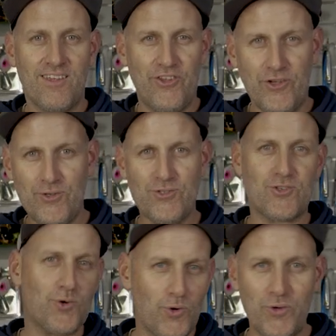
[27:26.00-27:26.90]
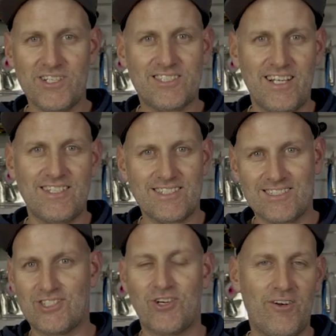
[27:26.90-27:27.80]
Use all your
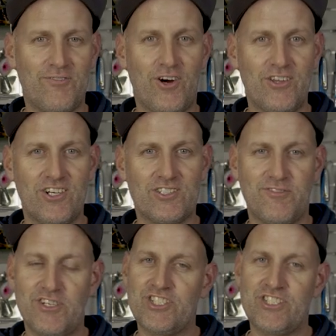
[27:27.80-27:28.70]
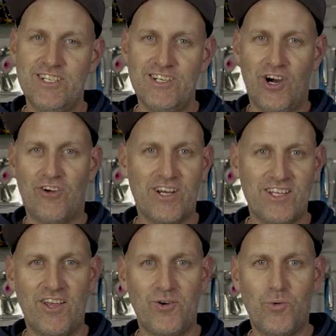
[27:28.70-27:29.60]
senses to try and find those fish. I
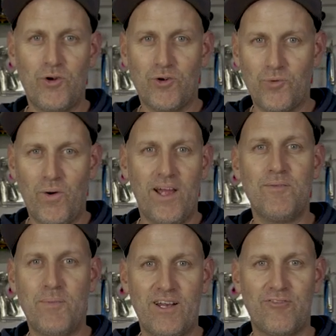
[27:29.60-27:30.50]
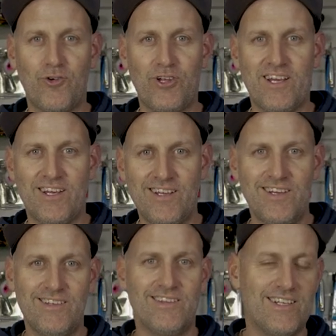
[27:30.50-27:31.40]
reckon that'll work way better for you
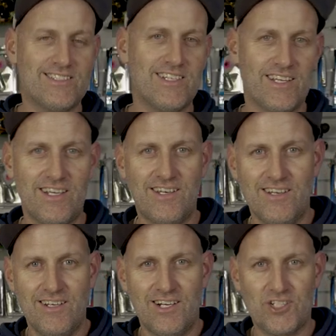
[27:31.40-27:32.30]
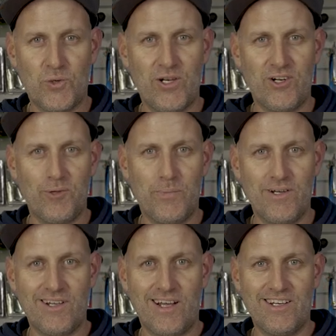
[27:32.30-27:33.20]
than sticking a $20
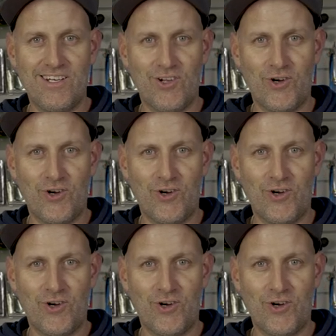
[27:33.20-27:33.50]
bill under your